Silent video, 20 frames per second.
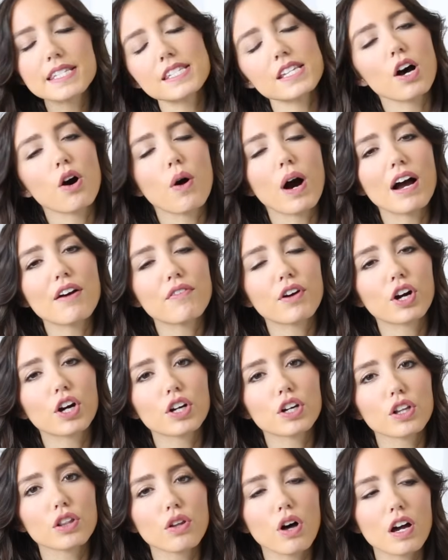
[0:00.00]
So I've
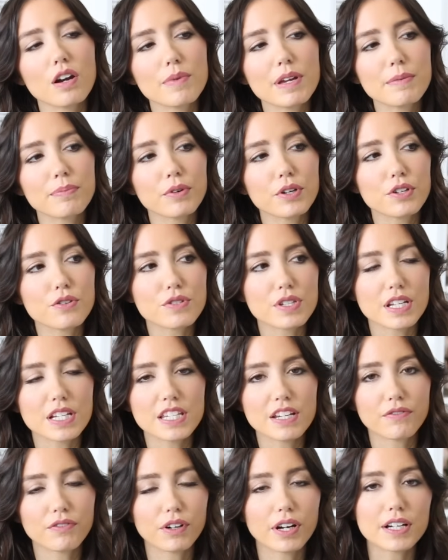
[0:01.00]
heard a lot of people using
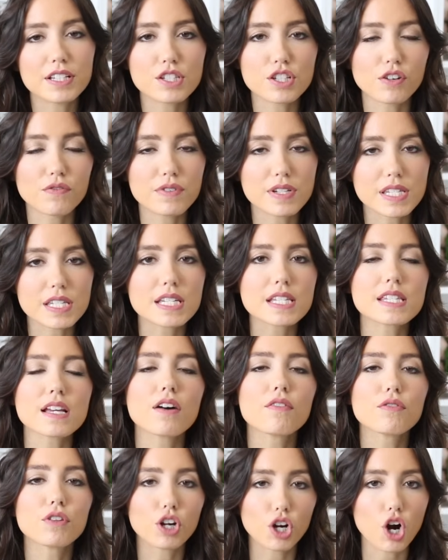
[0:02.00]
different surfaces
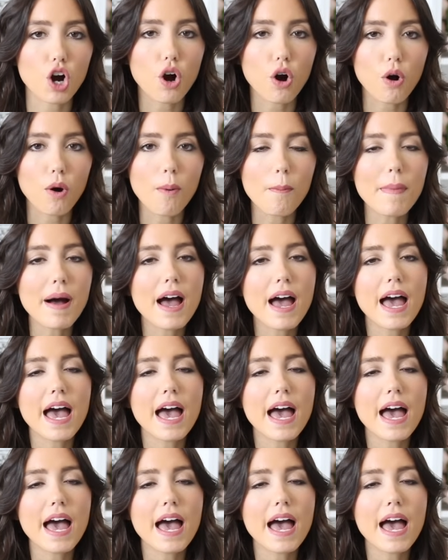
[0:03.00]
of their home